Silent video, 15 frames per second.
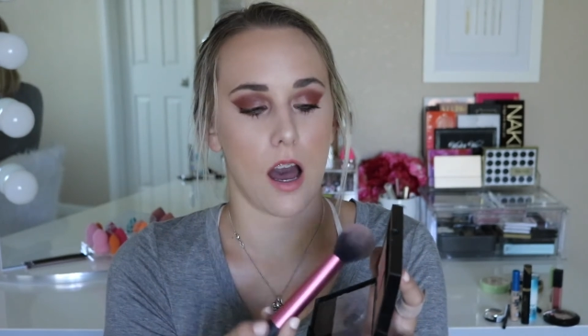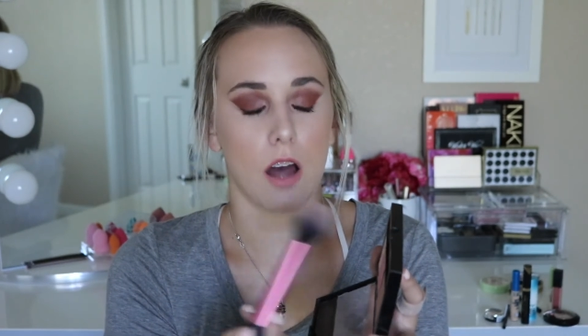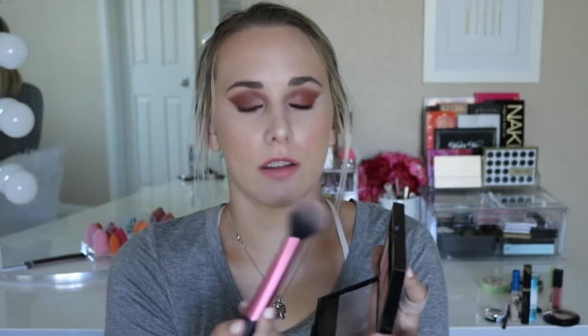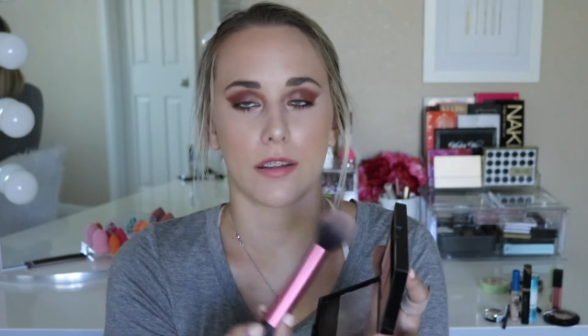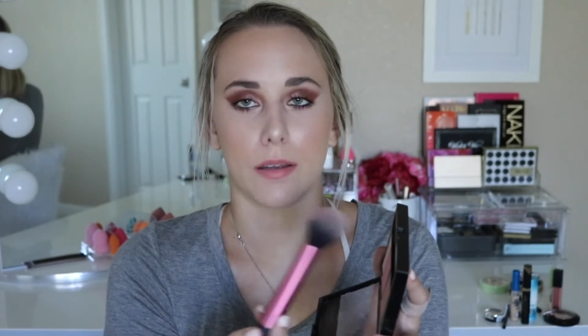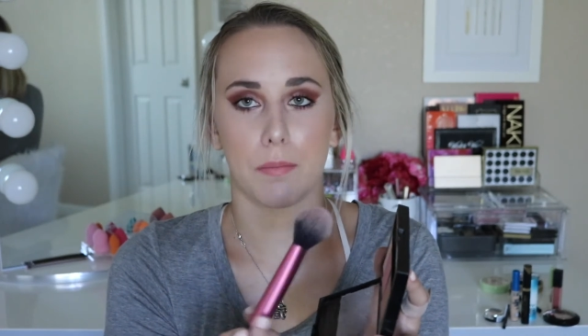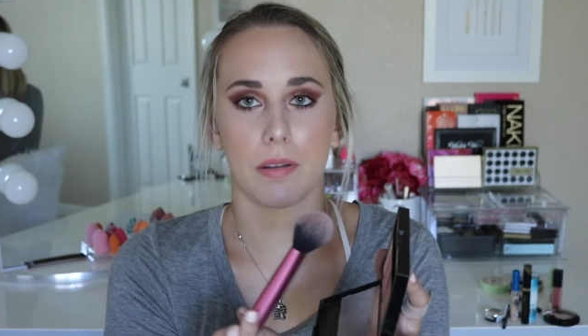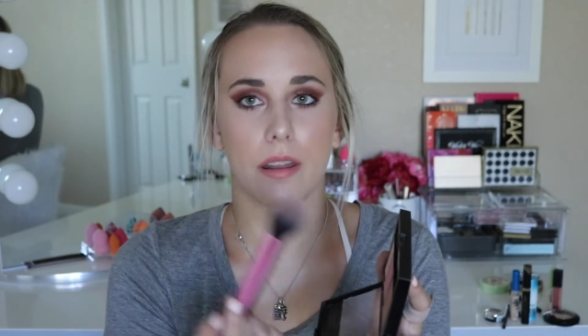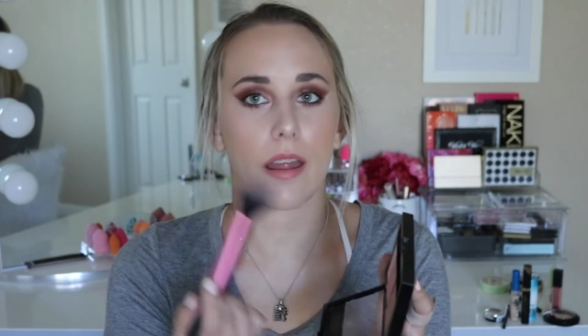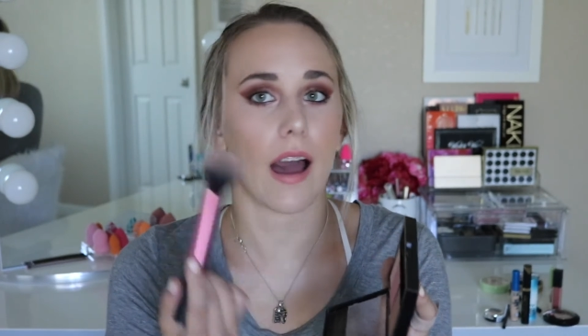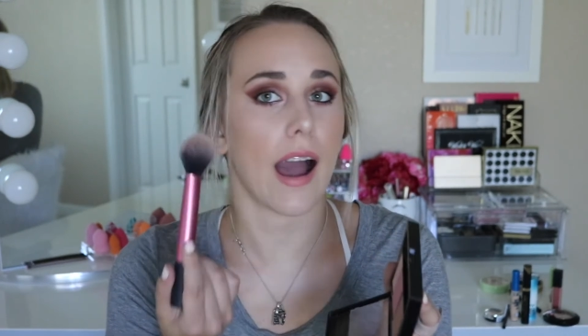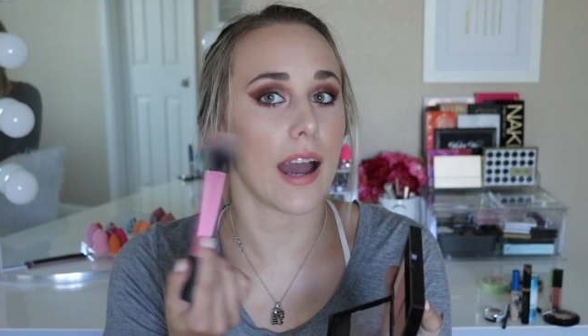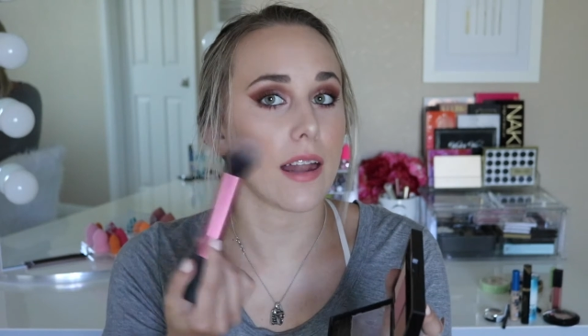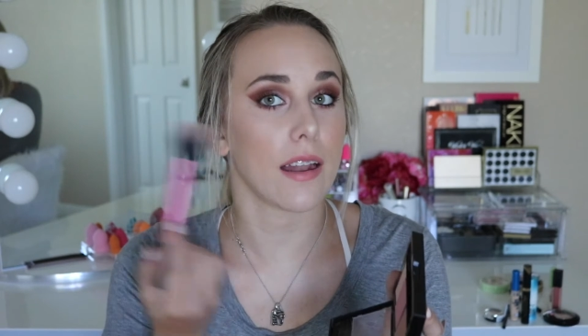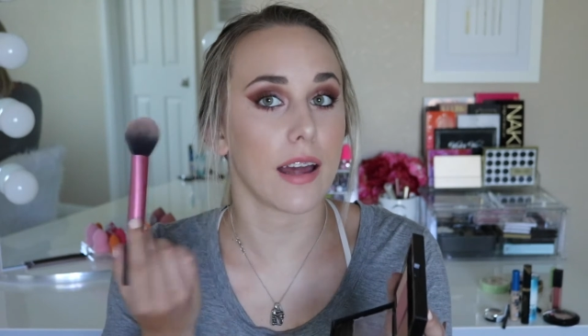I'll dip into the
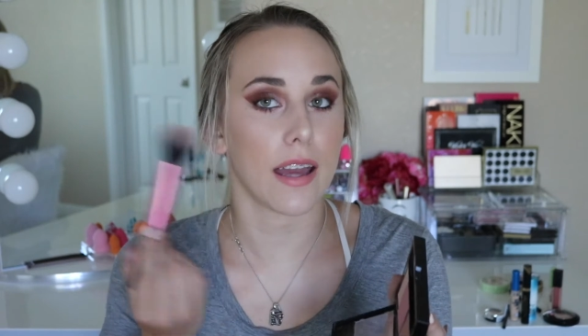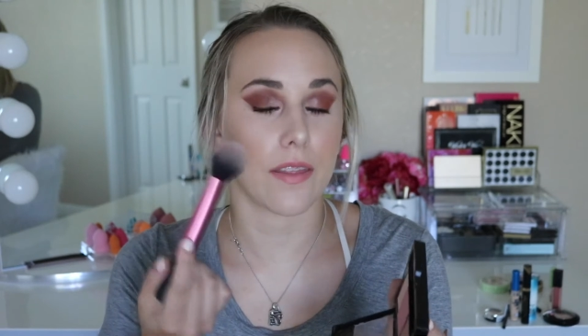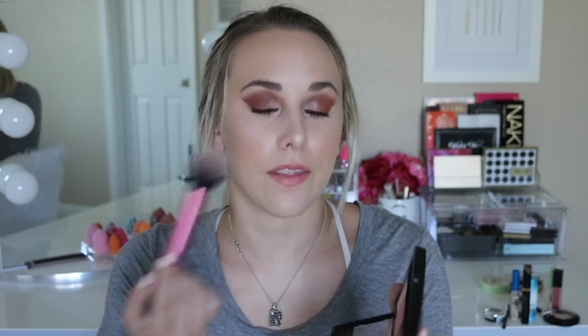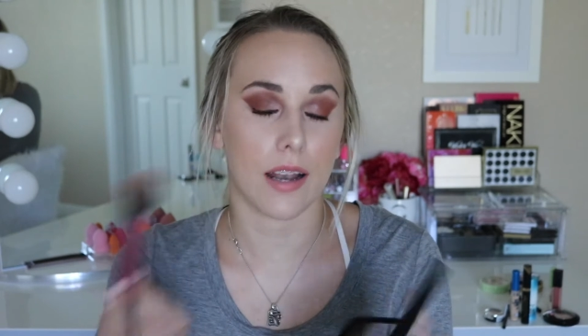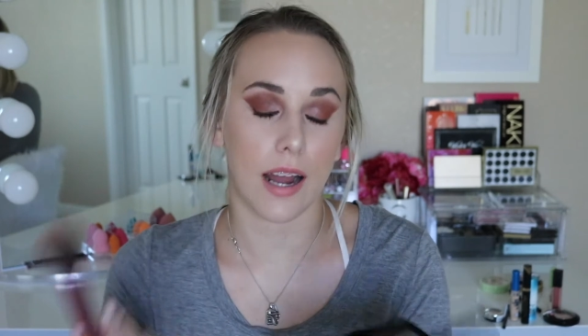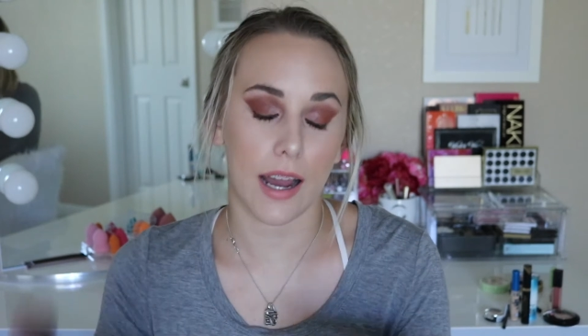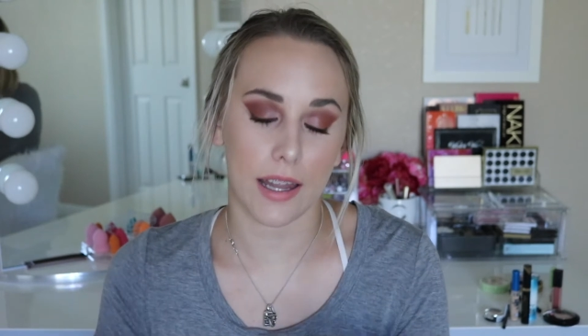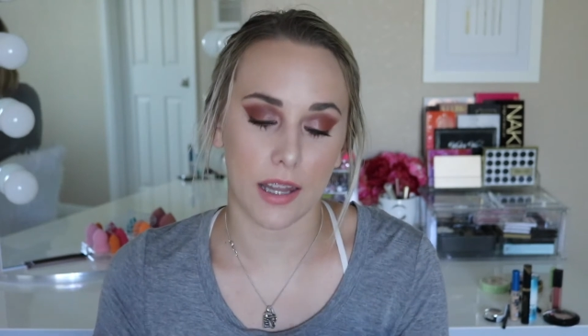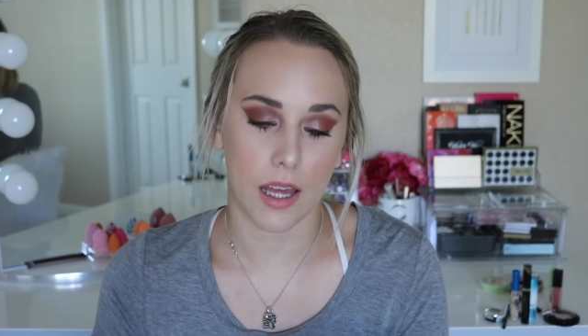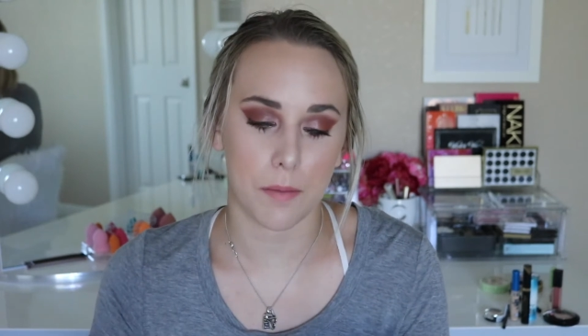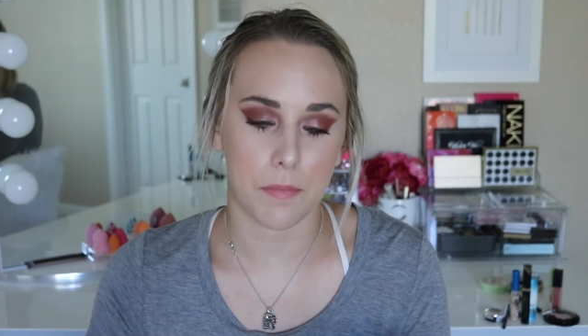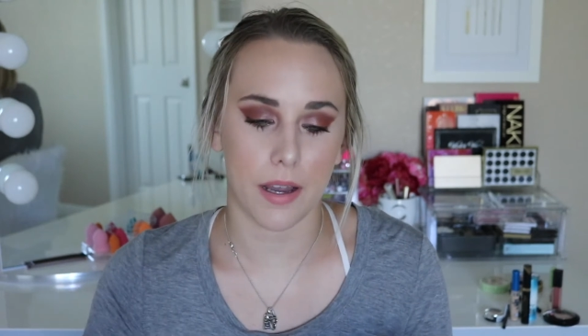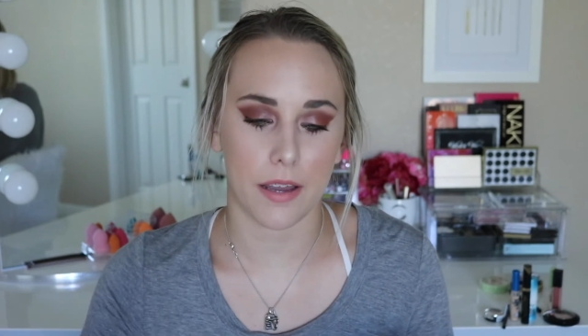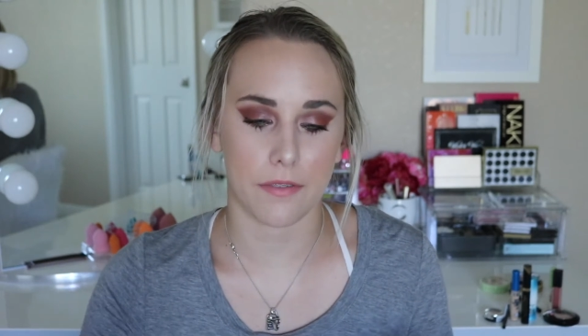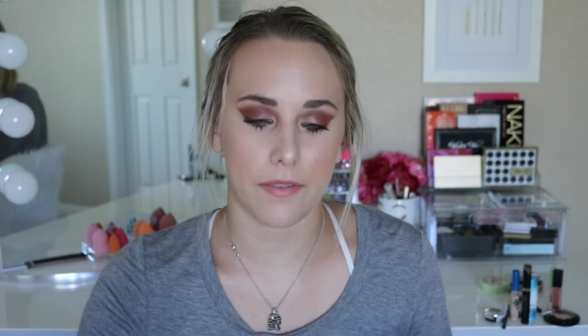highlight and then
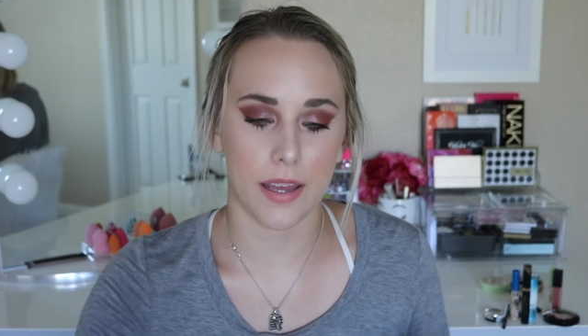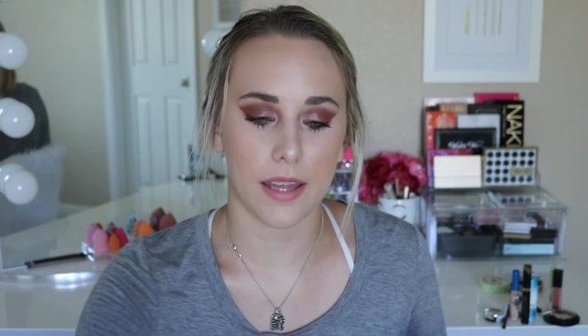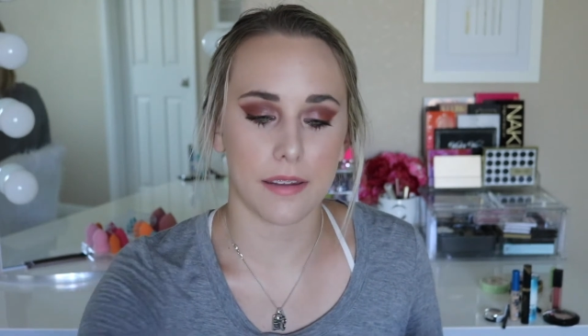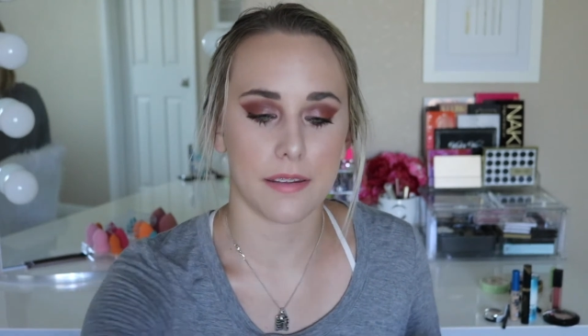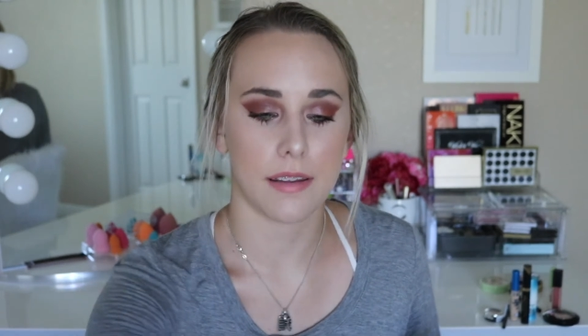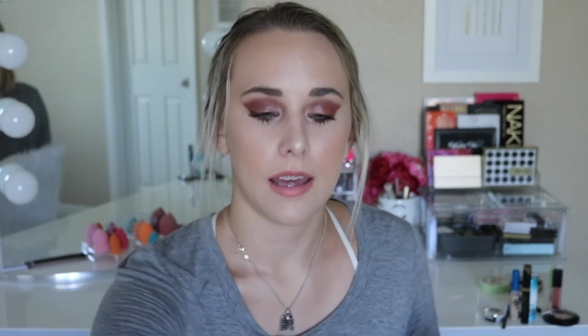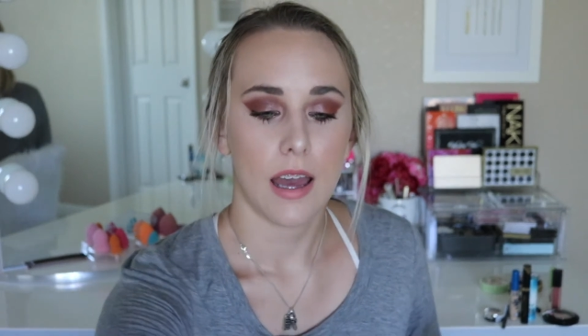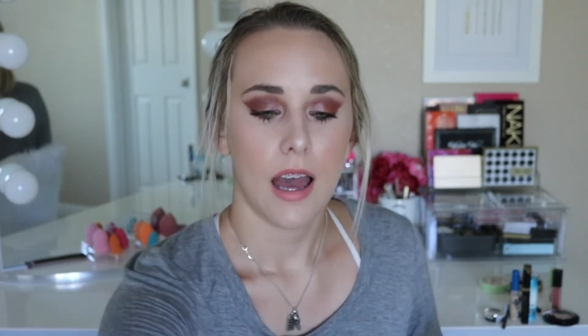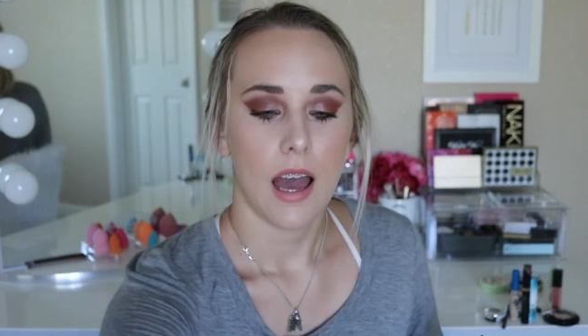highlight my face.